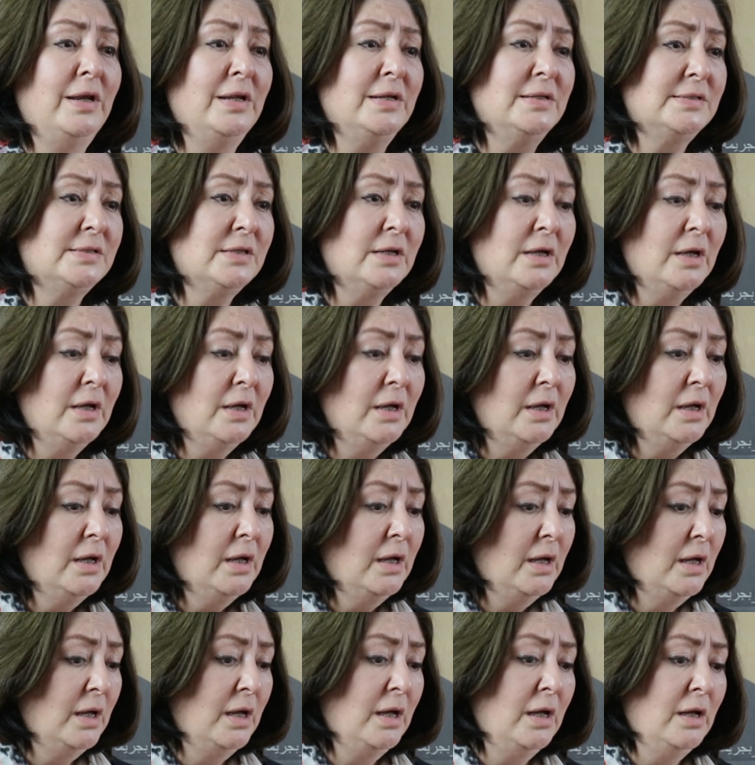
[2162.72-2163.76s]
that is
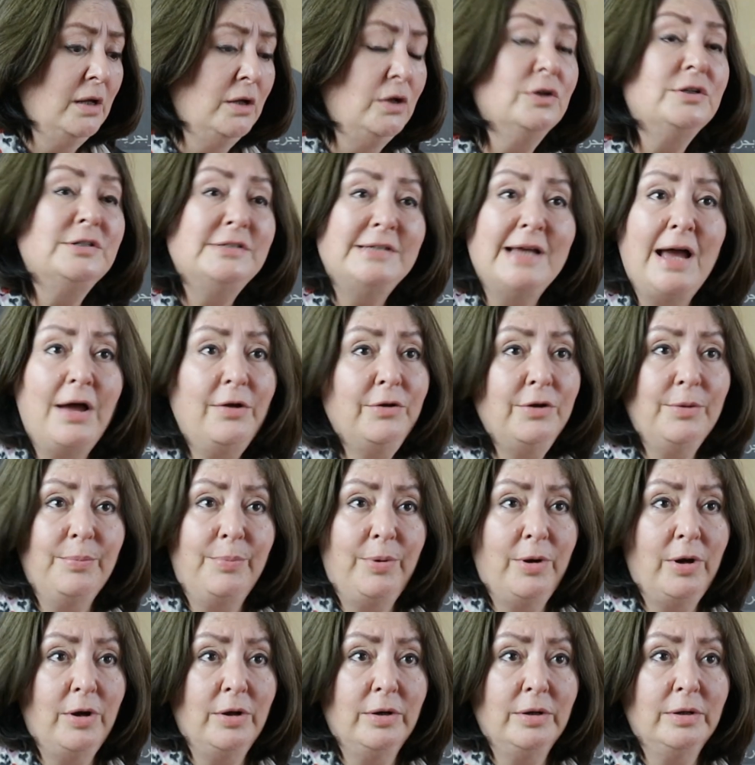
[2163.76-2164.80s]
uh, looked down
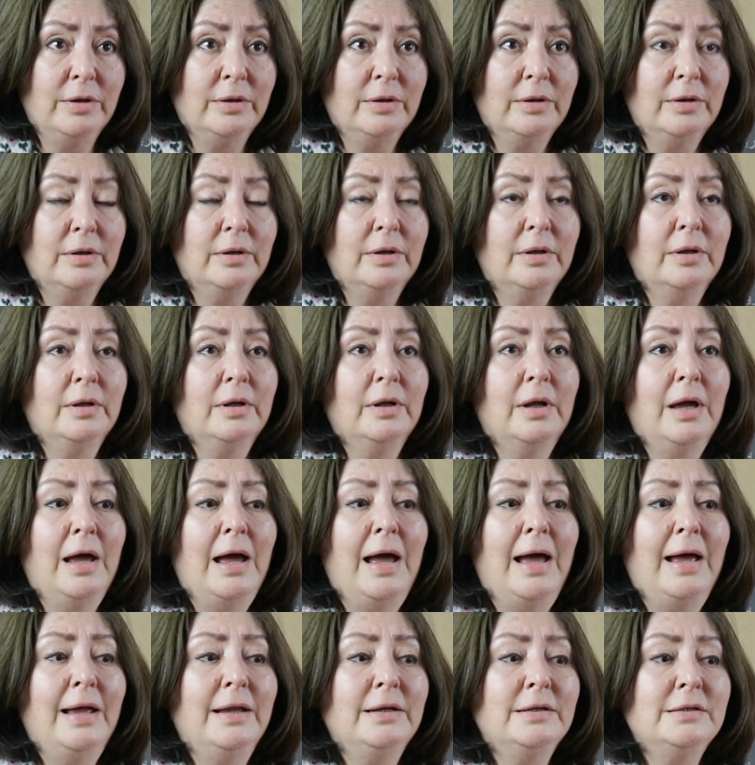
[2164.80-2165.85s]
upon,
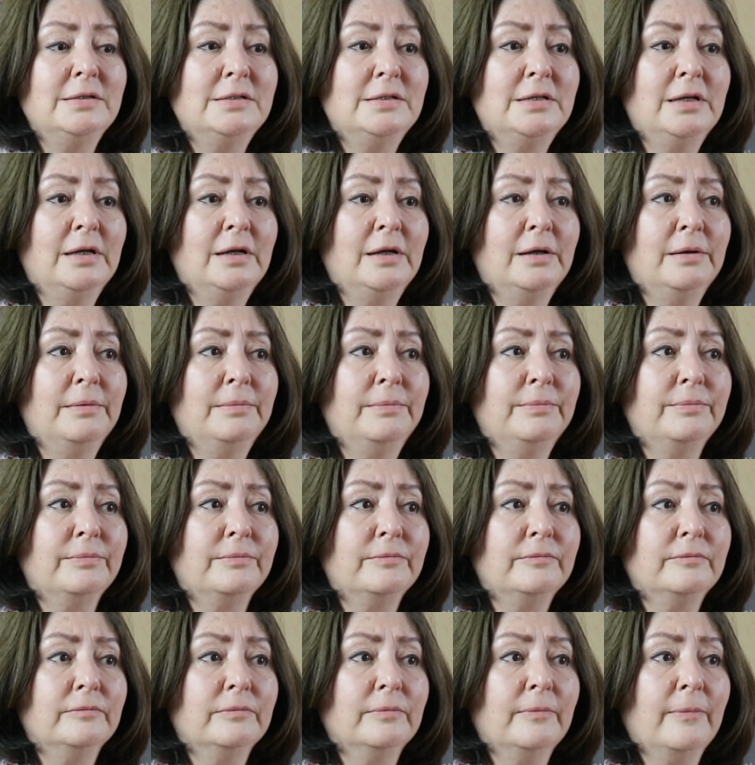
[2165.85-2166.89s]
and
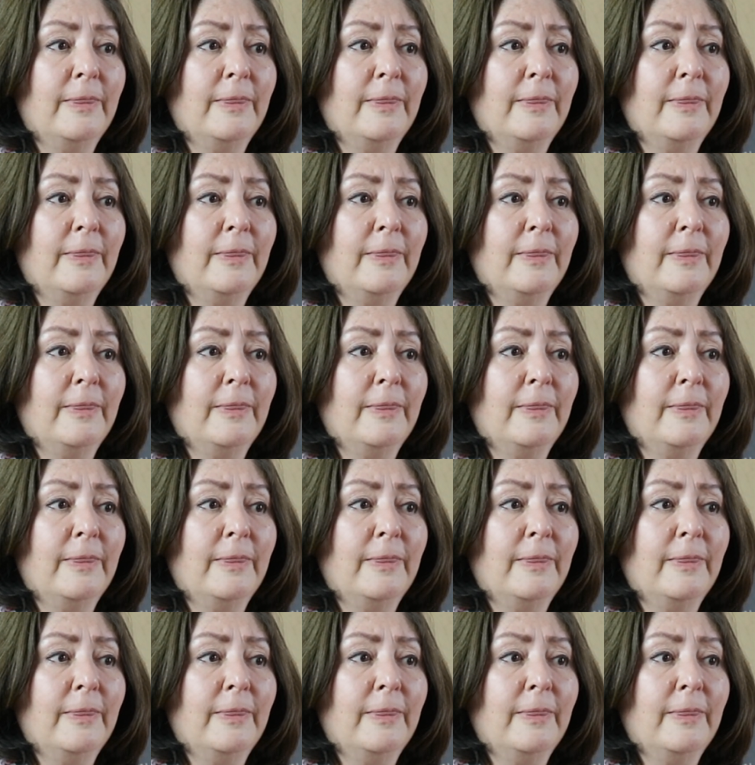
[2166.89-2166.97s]
um,